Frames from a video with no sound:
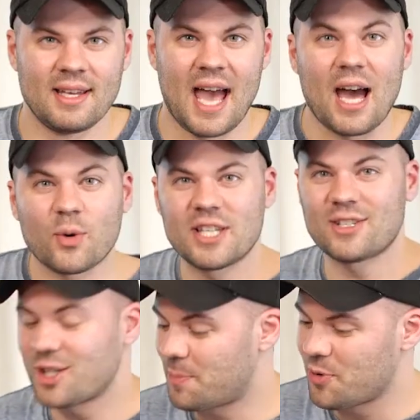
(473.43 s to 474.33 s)
How do we
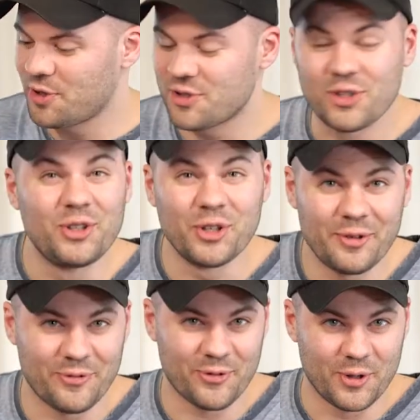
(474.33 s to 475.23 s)
start to produce
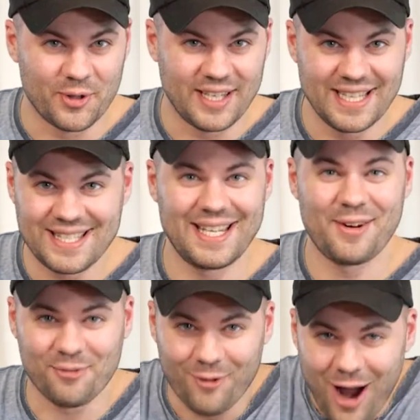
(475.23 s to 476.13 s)
good fruit instead
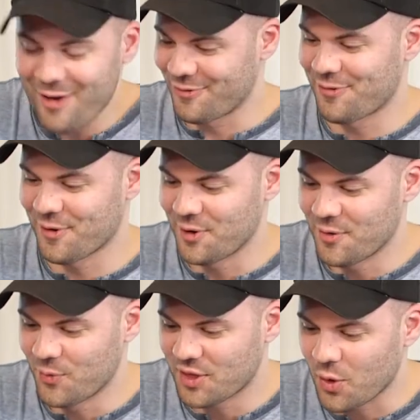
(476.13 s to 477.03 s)
of rotten fruit
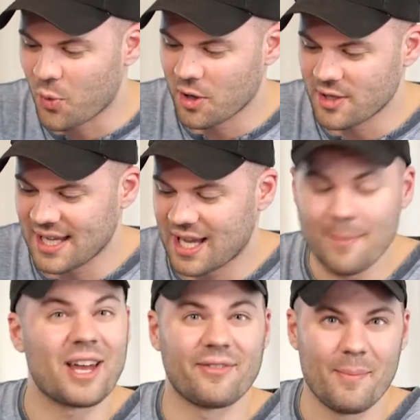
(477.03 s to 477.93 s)
with the words that
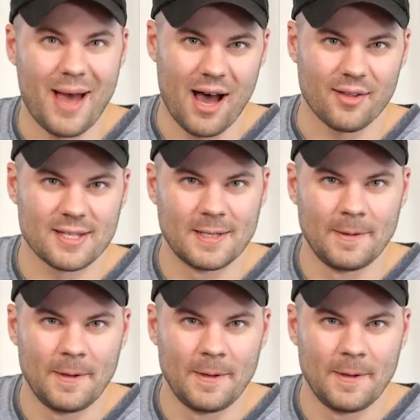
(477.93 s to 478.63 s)
come out of our mouths?